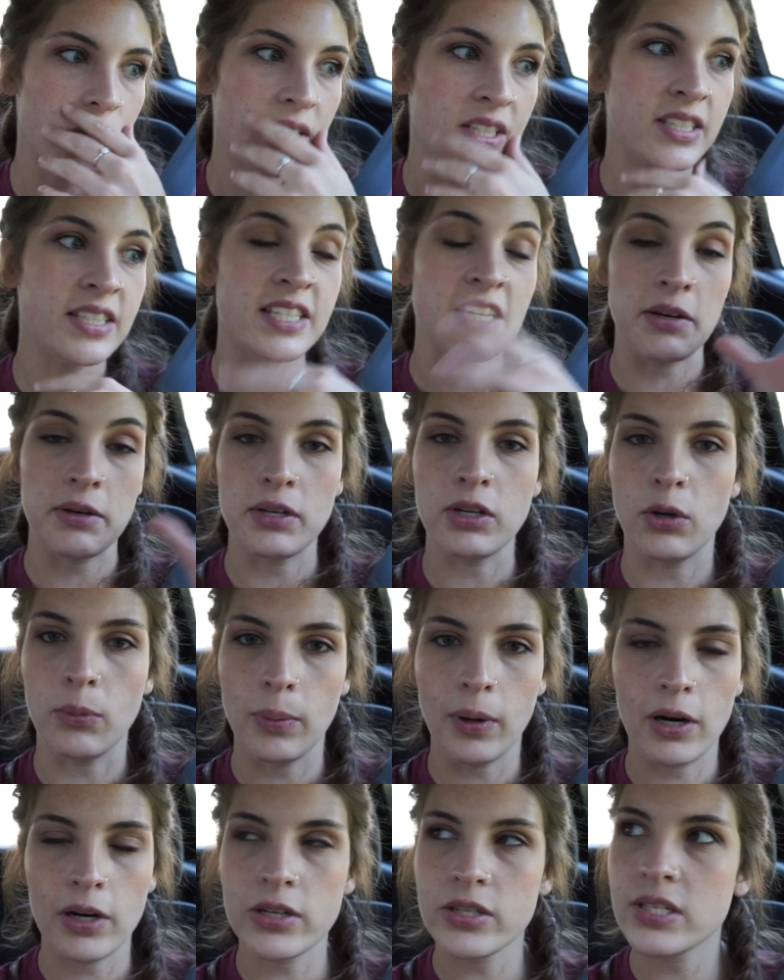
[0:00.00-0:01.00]
cereal
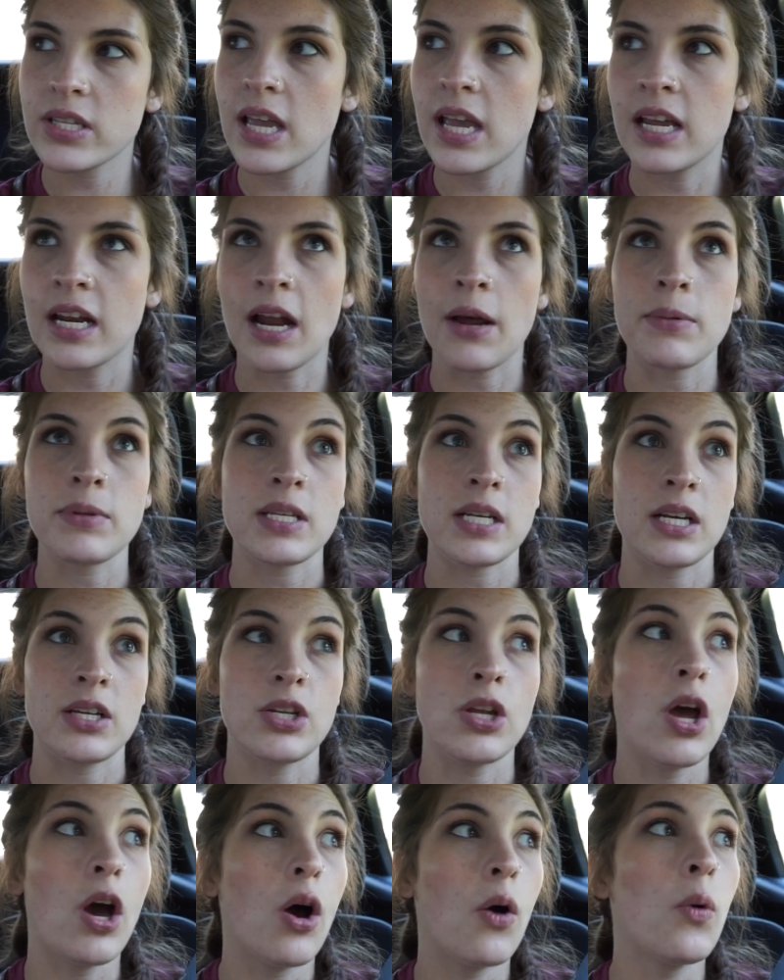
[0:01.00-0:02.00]
bars, and I was
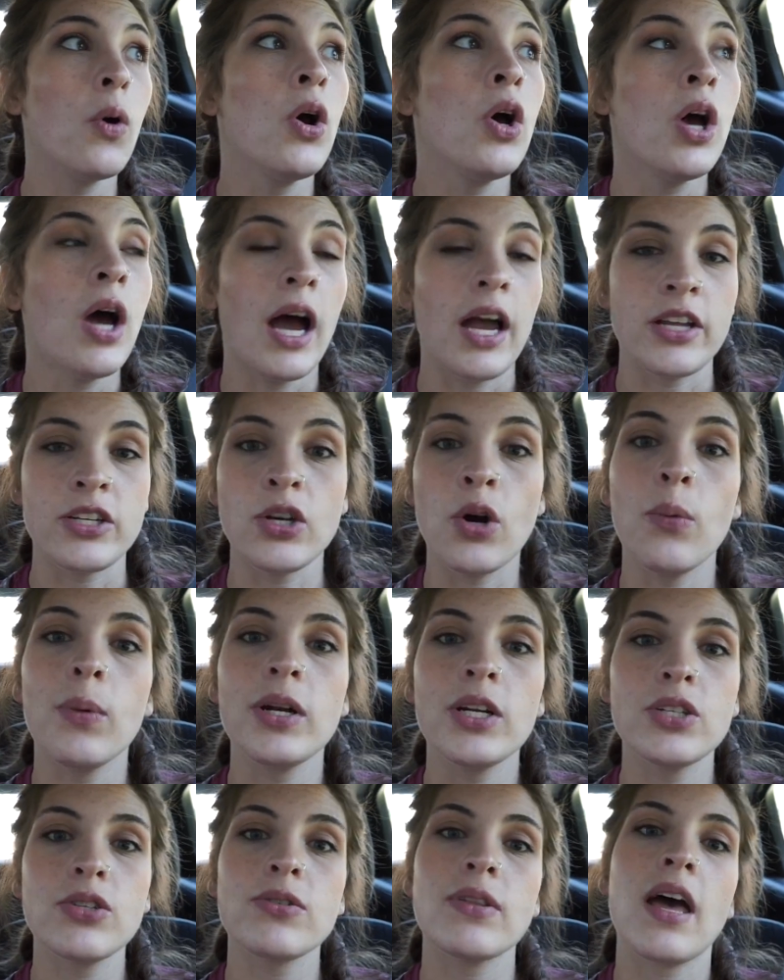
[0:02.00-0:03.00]
like, no, I don't
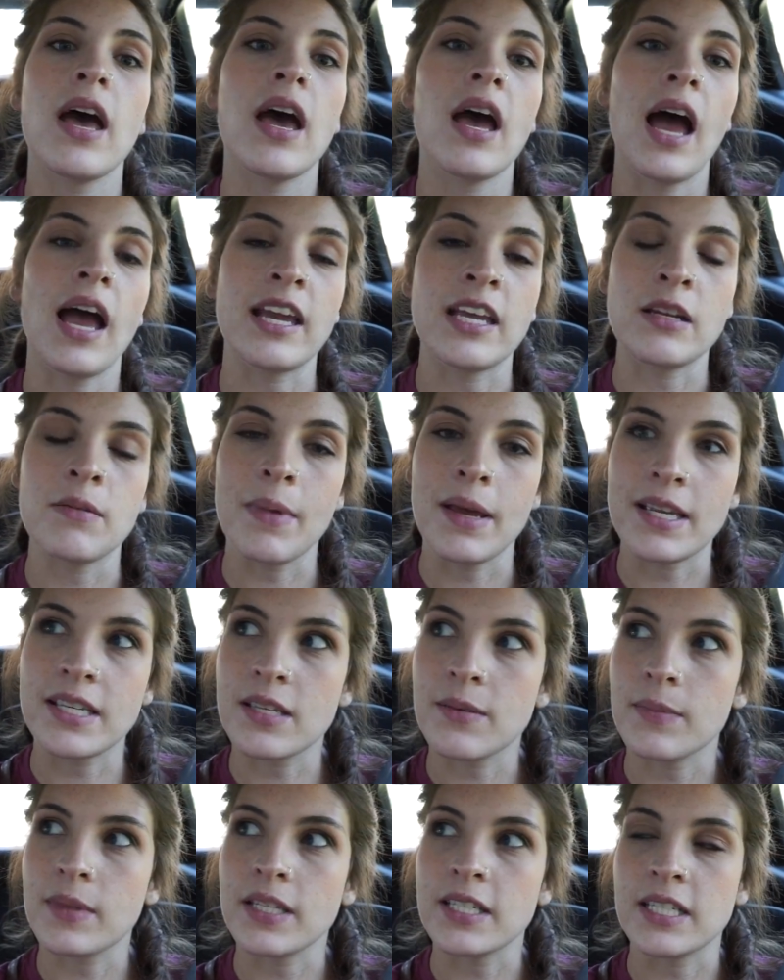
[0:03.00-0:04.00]
want to do that. I can make
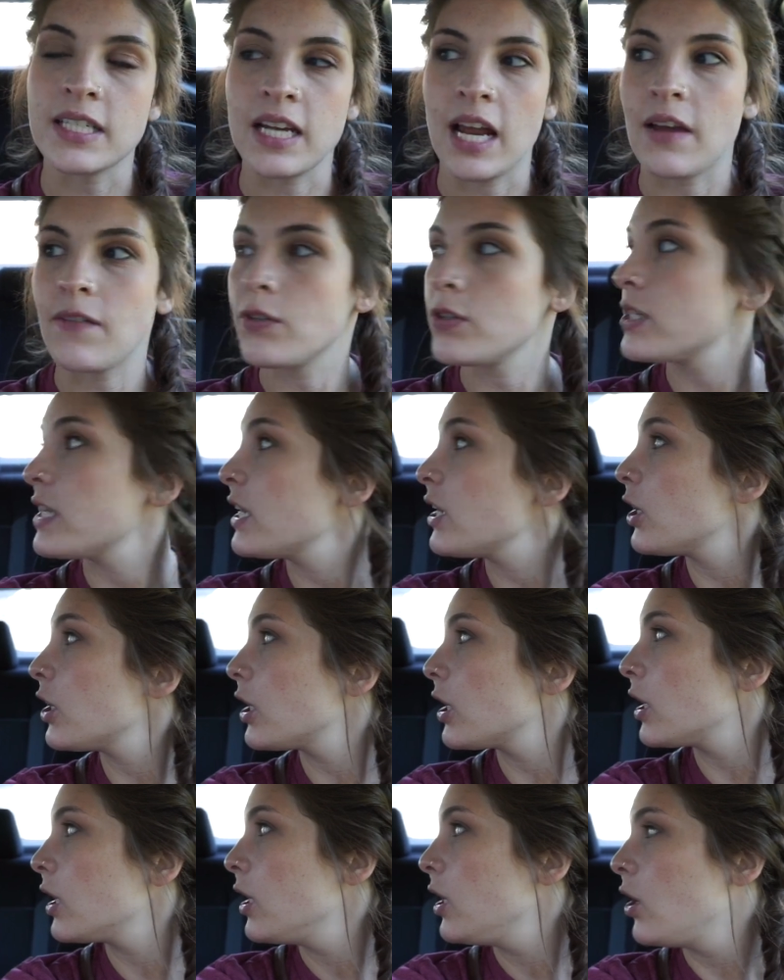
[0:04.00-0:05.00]
something tonight for
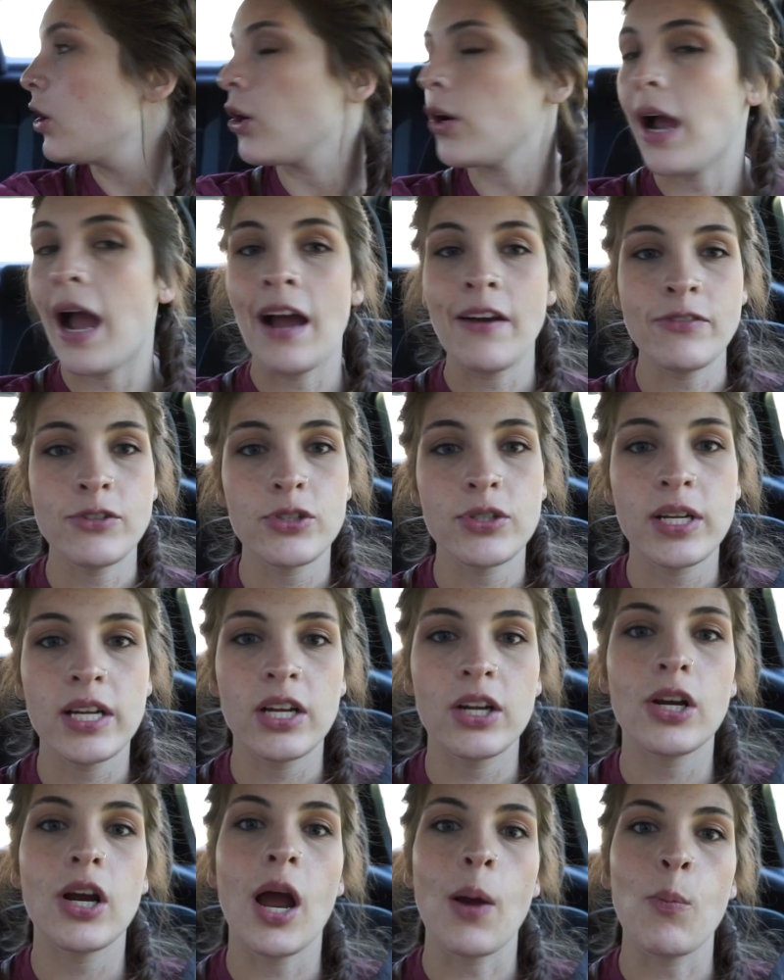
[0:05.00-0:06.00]
dinner or after
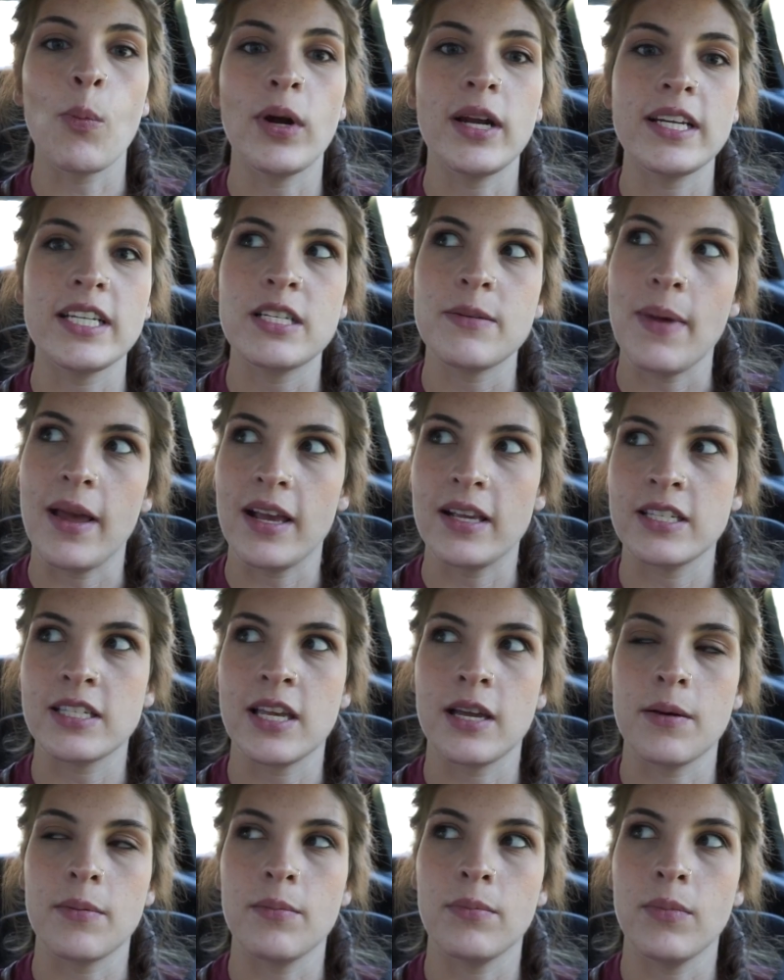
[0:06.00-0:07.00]
dinner. I'm wanting to make
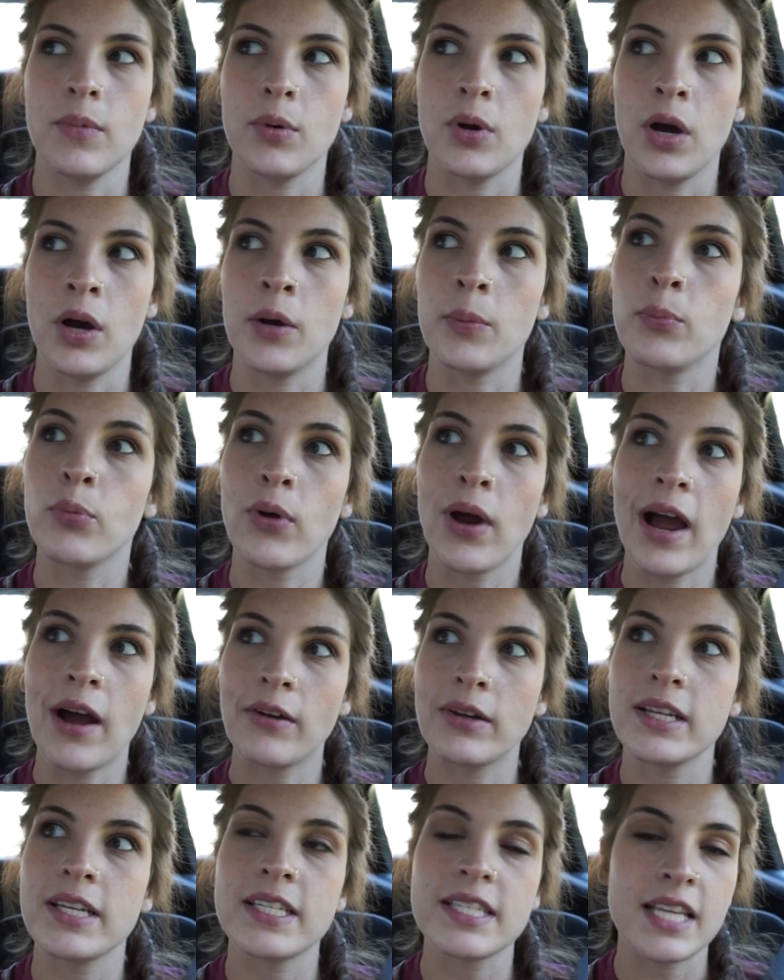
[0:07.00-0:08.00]
some
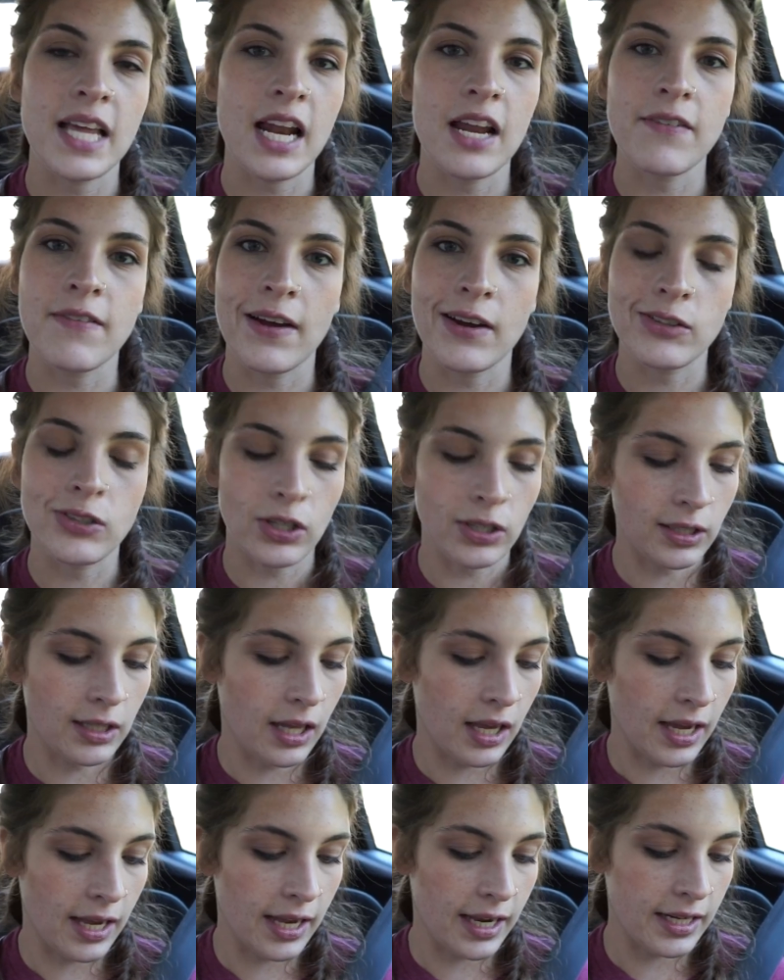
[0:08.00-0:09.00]
brownies that I found
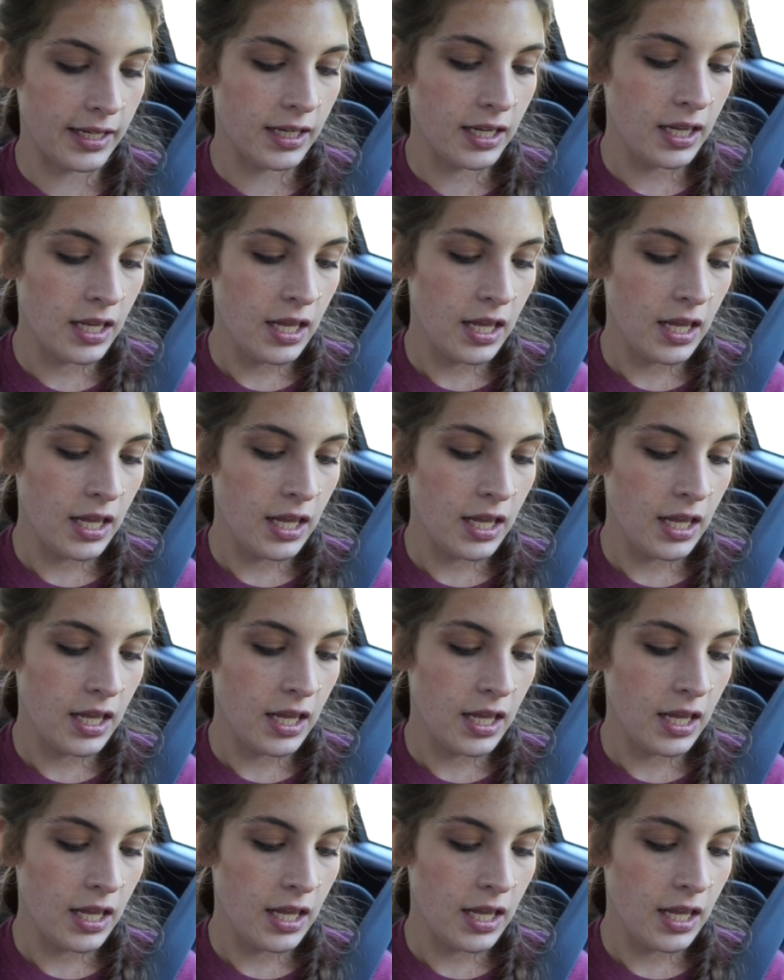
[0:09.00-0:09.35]
online